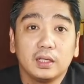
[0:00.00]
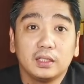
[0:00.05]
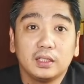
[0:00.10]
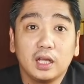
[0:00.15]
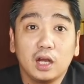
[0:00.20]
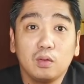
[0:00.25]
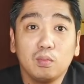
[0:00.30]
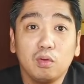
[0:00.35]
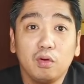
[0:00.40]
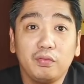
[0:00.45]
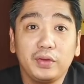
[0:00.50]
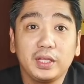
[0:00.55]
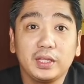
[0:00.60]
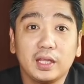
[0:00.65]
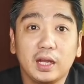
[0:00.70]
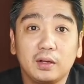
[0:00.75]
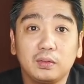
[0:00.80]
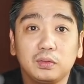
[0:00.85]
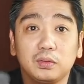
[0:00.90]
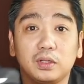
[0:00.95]
Now moving
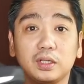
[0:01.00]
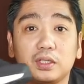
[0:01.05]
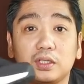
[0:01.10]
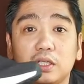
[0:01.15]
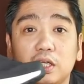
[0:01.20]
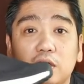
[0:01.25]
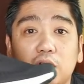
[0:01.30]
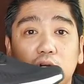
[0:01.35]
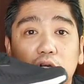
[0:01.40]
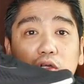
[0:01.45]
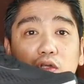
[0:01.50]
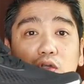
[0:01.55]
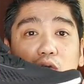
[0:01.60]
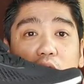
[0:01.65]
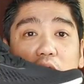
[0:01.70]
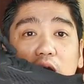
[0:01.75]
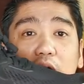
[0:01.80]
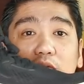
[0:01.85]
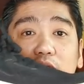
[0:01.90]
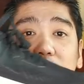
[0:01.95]
down to the sneakers,
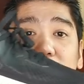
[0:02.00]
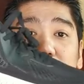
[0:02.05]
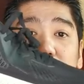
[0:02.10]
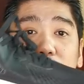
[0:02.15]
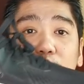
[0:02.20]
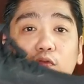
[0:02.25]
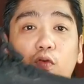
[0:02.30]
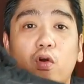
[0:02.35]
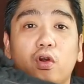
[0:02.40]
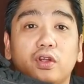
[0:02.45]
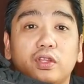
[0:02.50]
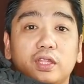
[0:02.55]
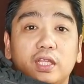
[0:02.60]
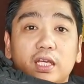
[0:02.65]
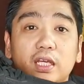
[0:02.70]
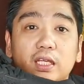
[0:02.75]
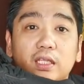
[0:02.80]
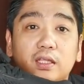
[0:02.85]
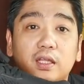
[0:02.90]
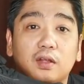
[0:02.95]
you have this
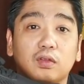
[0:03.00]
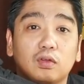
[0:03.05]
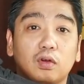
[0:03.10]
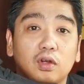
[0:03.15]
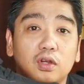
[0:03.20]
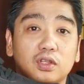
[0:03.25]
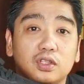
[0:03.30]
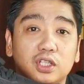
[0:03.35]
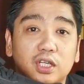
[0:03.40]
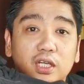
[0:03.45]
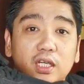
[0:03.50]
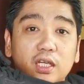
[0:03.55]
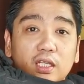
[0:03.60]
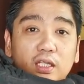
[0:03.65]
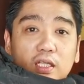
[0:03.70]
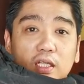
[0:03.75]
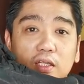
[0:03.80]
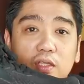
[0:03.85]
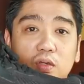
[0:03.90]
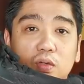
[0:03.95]
4D technology
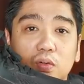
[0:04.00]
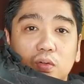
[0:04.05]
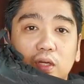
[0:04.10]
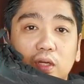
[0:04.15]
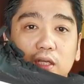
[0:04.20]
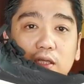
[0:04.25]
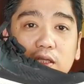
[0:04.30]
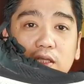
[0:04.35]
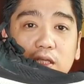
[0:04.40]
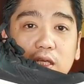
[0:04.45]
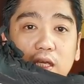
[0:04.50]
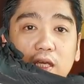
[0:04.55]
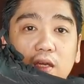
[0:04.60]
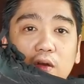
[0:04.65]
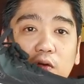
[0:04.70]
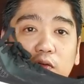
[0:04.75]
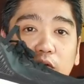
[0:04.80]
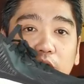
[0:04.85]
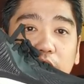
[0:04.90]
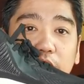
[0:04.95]
that you can see
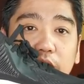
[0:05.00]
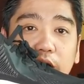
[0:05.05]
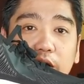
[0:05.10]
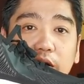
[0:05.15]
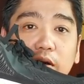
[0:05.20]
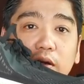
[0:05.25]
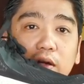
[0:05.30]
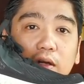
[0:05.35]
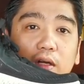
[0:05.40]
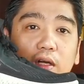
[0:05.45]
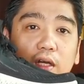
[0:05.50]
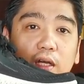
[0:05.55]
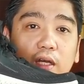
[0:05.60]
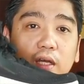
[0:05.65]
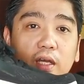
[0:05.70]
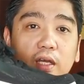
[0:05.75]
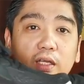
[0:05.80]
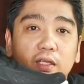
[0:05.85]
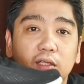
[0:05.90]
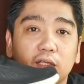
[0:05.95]
over here
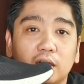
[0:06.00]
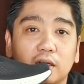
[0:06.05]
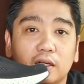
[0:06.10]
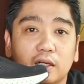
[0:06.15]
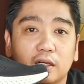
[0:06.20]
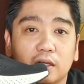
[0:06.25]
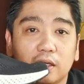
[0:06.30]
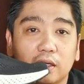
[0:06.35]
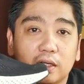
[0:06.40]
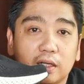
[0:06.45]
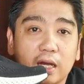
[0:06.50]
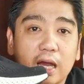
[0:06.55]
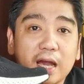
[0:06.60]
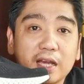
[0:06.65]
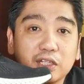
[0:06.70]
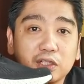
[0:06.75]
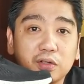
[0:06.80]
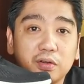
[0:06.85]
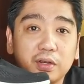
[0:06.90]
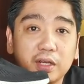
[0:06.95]
in uh,
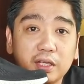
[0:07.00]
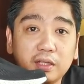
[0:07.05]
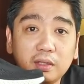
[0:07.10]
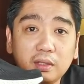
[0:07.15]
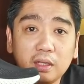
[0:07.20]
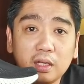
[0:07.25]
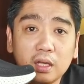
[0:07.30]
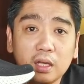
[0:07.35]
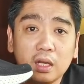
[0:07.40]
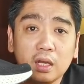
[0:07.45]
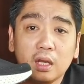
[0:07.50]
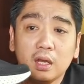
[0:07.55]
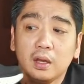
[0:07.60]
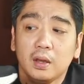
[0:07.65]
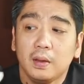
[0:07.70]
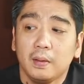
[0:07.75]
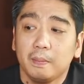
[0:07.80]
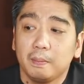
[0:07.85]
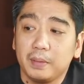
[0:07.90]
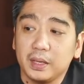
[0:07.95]
ash green.
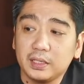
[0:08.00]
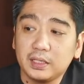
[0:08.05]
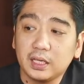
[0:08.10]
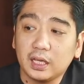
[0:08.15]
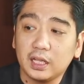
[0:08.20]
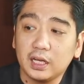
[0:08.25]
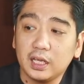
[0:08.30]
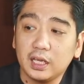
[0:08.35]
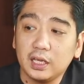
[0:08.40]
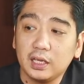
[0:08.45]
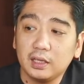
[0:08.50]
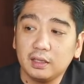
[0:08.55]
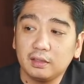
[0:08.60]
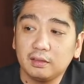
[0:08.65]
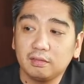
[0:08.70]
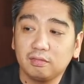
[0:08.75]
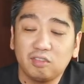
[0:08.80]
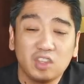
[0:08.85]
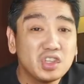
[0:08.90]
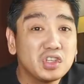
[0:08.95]
Basically,
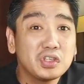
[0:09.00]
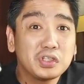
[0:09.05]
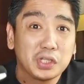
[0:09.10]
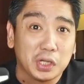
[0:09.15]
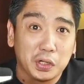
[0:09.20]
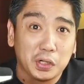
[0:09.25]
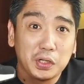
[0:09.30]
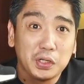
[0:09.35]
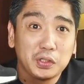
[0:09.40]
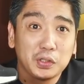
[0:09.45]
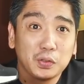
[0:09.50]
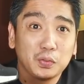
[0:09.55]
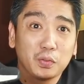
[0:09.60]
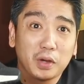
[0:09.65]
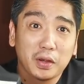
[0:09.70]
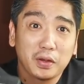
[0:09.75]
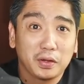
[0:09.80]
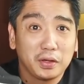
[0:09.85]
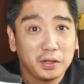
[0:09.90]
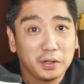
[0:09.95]
this is the reason
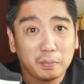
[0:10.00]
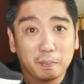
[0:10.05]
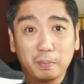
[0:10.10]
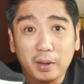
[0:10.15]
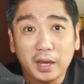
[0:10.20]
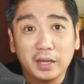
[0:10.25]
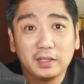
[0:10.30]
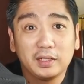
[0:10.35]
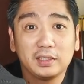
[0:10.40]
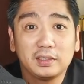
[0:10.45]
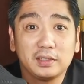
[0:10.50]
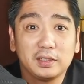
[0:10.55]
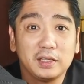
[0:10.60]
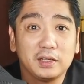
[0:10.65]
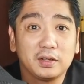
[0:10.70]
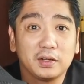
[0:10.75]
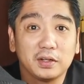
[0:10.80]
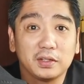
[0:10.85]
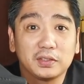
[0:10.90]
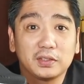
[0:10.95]
why you're gonna buy these
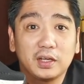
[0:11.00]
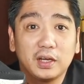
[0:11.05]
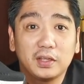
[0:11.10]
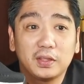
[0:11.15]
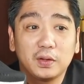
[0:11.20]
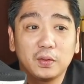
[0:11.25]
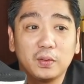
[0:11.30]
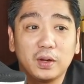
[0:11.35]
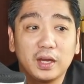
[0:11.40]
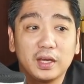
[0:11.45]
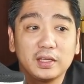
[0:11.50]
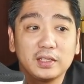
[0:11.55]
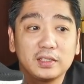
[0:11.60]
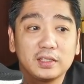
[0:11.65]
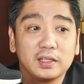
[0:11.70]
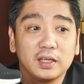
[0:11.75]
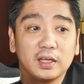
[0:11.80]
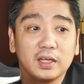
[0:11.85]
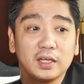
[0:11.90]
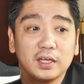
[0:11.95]
sneakers.
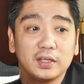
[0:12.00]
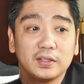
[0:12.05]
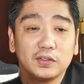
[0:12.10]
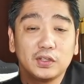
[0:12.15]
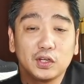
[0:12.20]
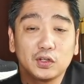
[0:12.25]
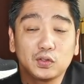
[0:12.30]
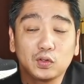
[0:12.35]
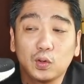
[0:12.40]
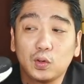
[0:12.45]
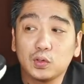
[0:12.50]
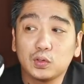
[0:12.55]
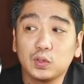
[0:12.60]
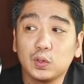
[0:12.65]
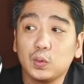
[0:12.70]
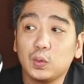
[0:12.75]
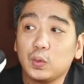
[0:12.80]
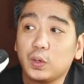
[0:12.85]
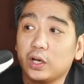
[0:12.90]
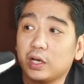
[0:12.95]
Otherwise, there's
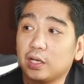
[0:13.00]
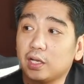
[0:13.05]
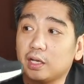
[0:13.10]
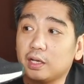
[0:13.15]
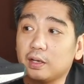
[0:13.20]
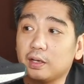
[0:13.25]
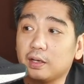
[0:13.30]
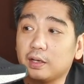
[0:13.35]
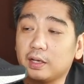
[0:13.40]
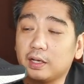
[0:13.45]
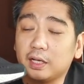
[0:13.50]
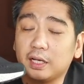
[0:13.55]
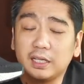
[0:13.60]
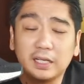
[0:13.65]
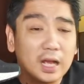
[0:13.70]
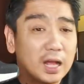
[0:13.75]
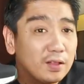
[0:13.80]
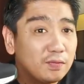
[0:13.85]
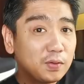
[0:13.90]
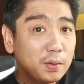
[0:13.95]
also uh,
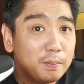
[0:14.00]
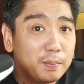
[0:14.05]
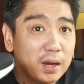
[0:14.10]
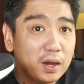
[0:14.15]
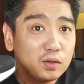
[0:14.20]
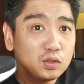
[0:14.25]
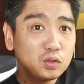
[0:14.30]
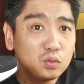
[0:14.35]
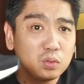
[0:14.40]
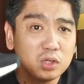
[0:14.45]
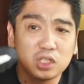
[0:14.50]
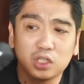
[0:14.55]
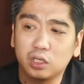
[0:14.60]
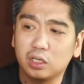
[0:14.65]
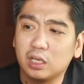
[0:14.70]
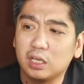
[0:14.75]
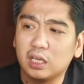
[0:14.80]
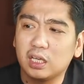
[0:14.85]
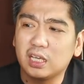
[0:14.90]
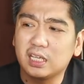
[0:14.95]
an alpha bounce which
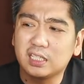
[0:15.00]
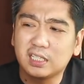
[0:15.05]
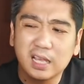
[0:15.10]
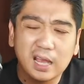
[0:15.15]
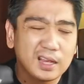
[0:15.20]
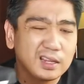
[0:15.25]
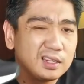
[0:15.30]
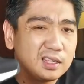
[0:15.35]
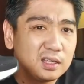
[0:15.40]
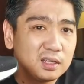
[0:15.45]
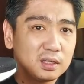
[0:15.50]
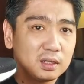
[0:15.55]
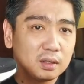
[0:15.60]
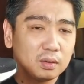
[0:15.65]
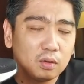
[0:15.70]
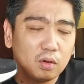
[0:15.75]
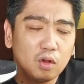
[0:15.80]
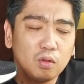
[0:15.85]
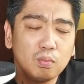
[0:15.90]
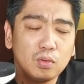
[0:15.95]
exactly,
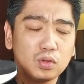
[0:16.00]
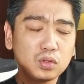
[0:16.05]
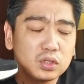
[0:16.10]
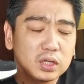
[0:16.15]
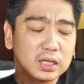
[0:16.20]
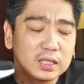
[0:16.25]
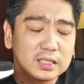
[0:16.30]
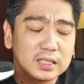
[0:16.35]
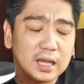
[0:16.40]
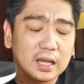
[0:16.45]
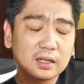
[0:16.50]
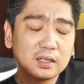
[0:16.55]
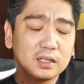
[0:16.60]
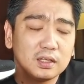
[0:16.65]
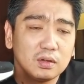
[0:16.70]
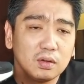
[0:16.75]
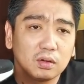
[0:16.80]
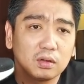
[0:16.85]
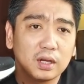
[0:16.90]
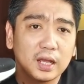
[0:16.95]
almost
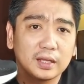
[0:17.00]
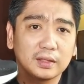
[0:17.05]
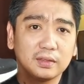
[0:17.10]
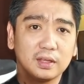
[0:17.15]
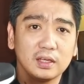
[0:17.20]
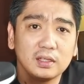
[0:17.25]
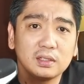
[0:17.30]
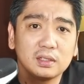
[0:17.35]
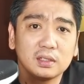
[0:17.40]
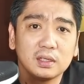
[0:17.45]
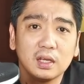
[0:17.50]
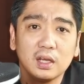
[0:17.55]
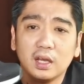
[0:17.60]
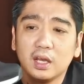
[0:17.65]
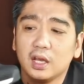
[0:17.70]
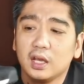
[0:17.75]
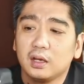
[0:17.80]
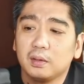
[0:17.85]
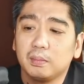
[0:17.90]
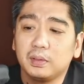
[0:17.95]
exactly look like this
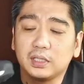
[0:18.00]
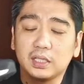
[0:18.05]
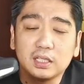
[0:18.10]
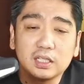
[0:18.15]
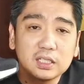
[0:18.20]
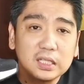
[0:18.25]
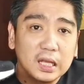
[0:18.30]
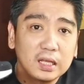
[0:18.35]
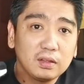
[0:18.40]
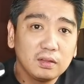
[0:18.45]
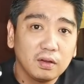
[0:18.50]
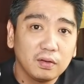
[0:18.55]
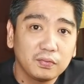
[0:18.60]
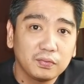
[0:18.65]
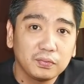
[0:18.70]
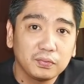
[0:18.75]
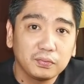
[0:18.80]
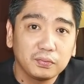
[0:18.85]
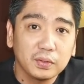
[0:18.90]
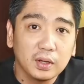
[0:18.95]
but instead of
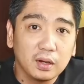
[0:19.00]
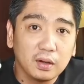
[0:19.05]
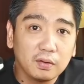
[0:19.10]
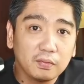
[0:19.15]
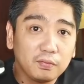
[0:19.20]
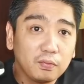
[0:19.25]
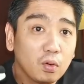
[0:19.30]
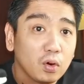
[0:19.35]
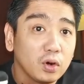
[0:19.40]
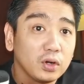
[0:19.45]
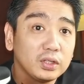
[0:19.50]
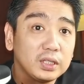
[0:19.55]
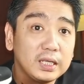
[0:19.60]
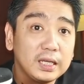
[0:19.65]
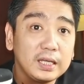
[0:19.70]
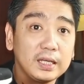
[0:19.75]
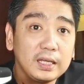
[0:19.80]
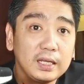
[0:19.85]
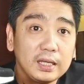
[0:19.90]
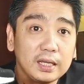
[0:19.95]
uh,
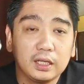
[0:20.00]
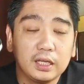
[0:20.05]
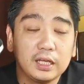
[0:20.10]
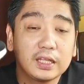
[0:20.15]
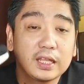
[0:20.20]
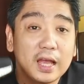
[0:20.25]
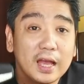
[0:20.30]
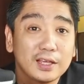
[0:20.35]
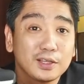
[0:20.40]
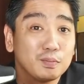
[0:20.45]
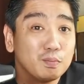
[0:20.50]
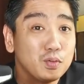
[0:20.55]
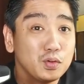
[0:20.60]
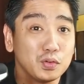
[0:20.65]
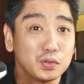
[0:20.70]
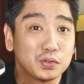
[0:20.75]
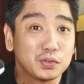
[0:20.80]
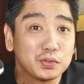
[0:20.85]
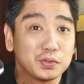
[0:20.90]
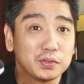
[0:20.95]
4D, it has
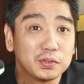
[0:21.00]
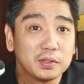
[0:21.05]
boost.